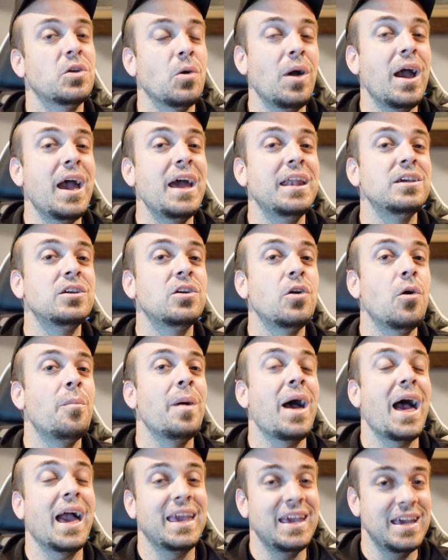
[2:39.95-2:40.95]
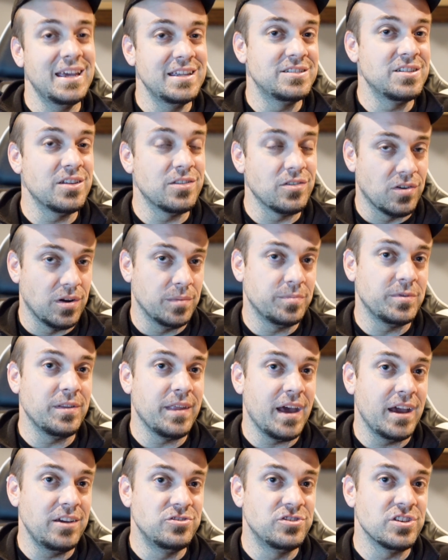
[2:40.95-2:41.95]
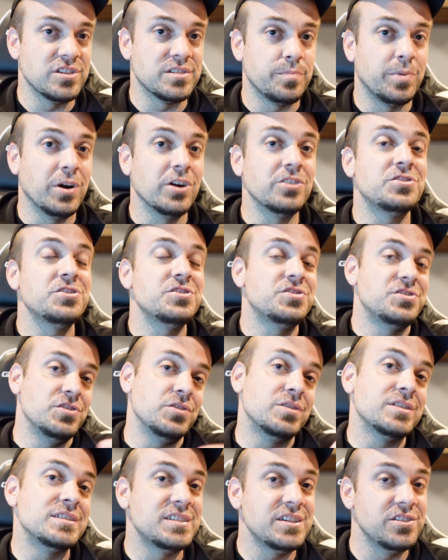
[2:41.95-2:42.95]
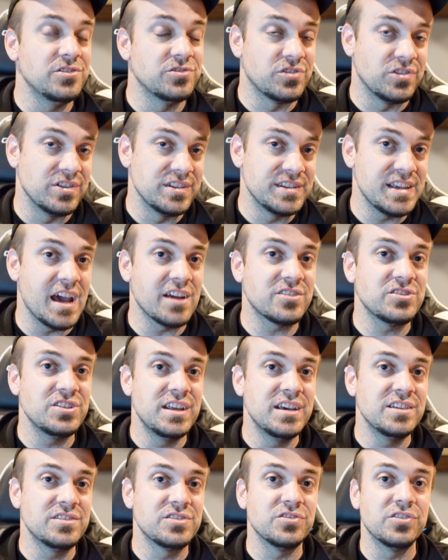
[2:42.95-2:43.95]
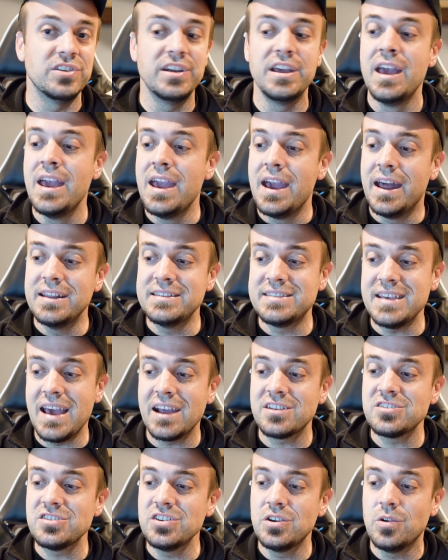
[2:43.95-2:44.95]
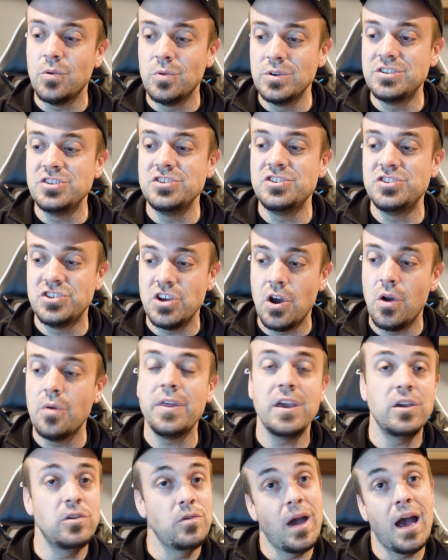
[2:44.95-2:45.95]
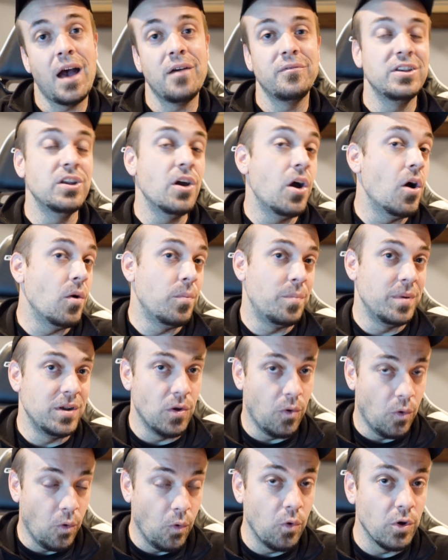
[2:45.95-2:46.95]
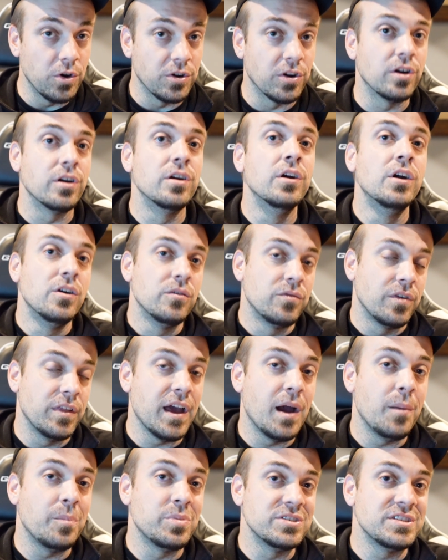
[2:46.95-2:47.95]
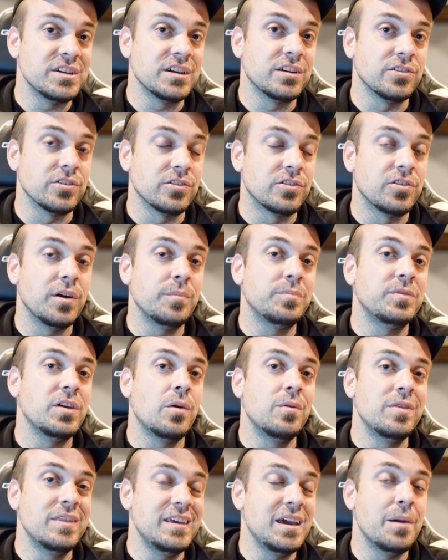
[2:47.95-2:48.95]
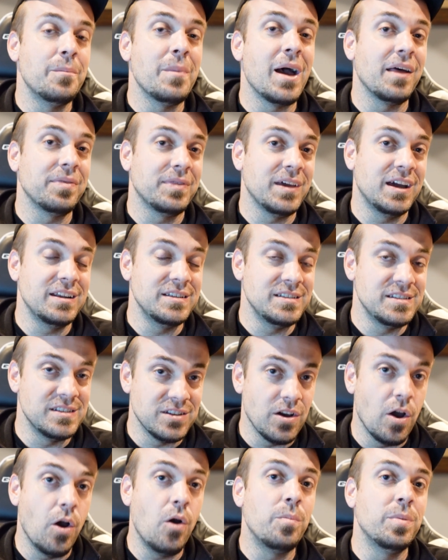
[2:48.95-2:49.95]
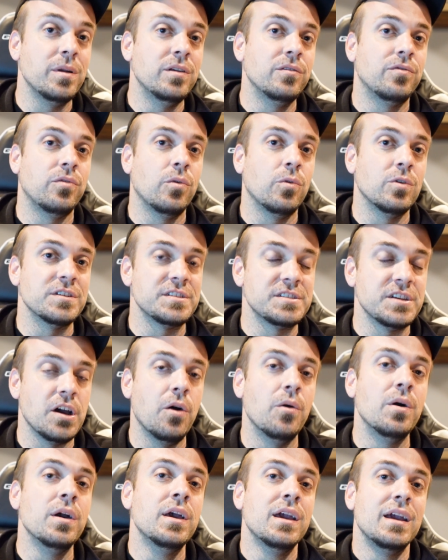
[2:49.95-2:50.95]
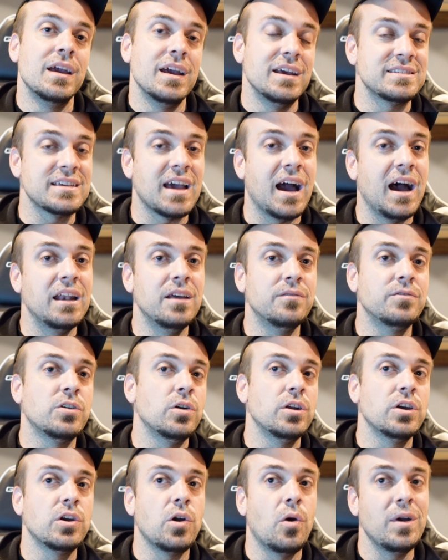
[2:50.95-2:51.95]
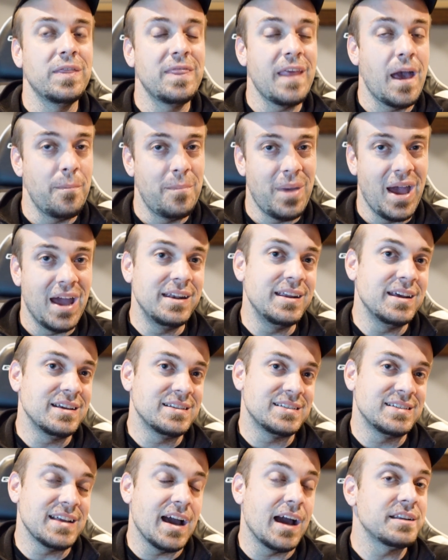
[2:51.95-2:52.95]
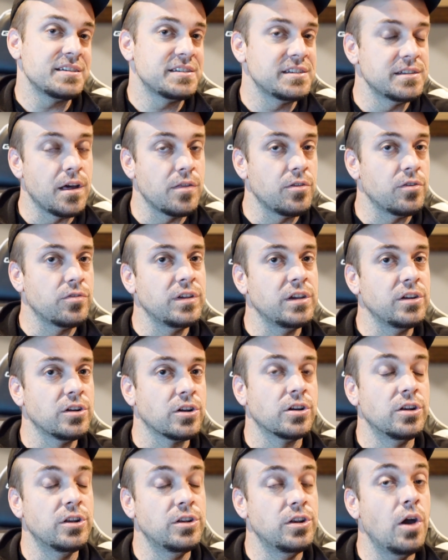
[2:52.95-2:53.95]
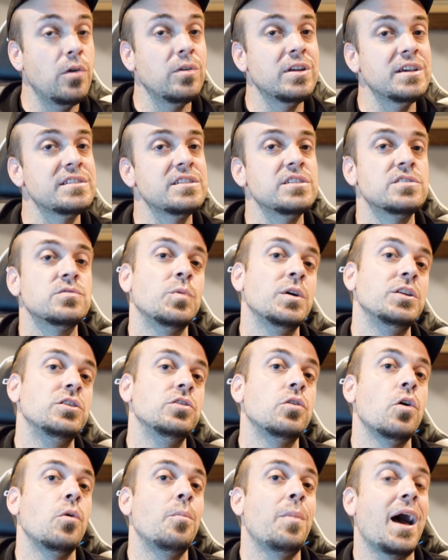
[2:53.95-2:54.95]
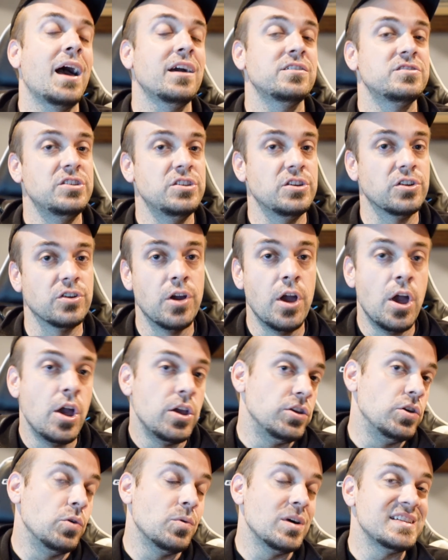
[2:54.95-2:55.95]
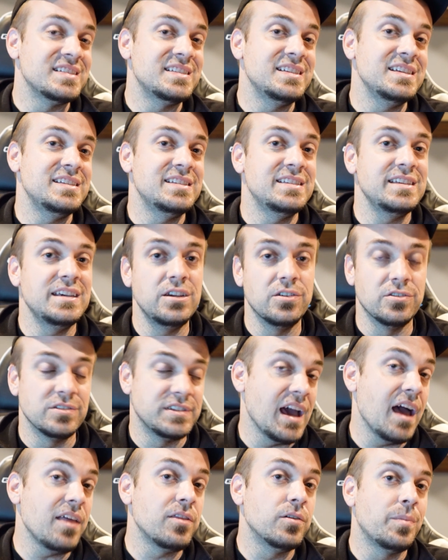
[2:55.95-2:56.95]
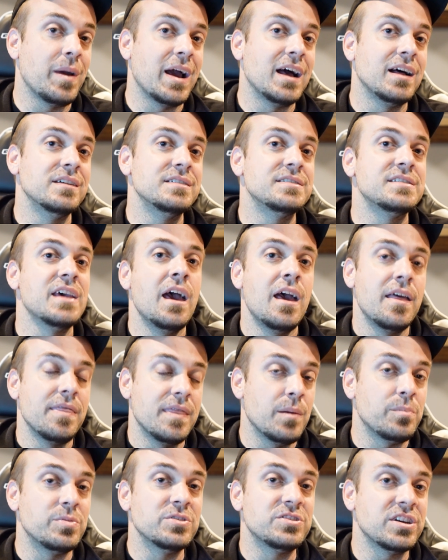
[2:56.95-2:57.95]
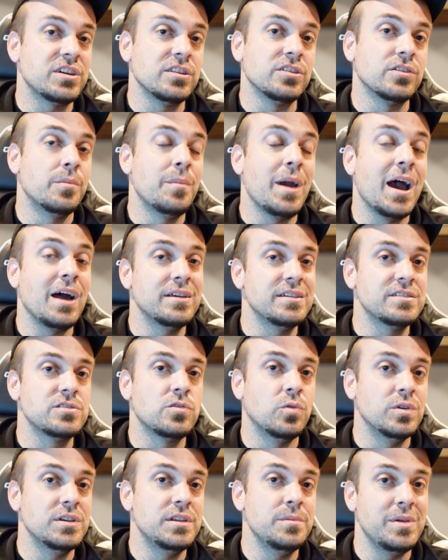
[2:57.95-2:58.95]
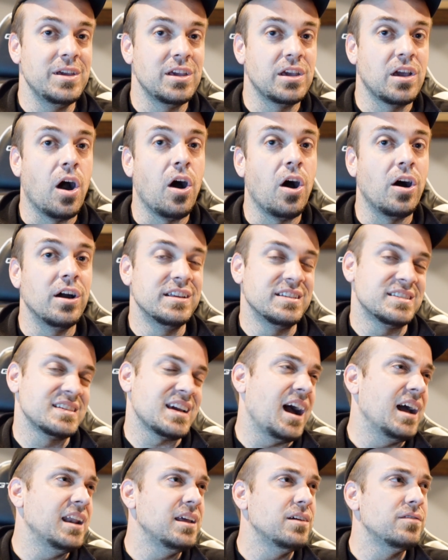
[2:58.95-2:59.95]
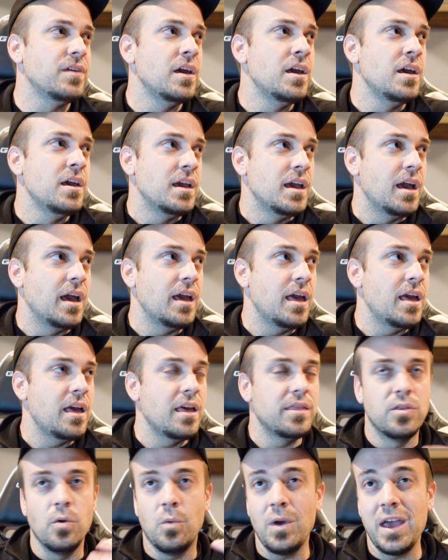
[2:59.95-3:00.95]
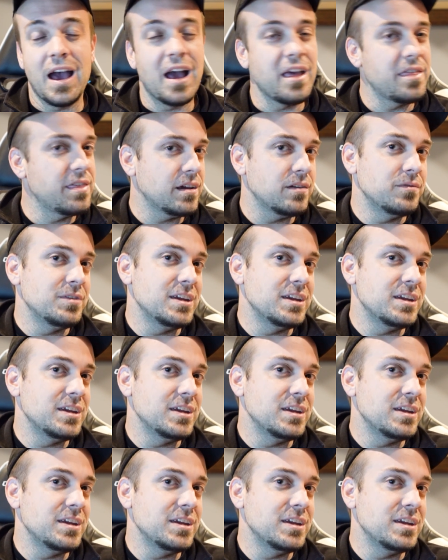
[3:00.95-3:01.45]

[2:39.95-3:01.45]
go ahead and go back into the crypto that you just purchased so you can see your transaction history, and it's actually going to show that you have an open order for that particular crypto and the amount that it is open for. So it's kind of going to go in that pending status. Another thing you're going to notice is when you go back to your USDC or Tether balance, that particular amount is going to be gone. It's kind of the way I think